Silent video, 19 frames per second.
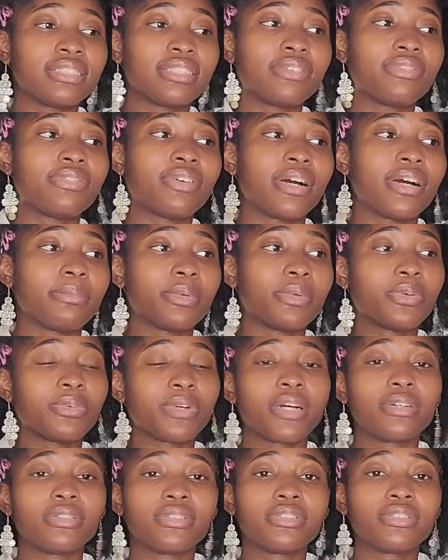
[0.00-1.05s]
if I'm
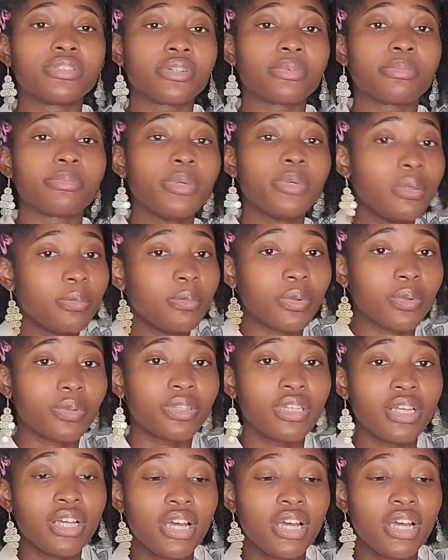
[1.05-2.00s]
around certain people.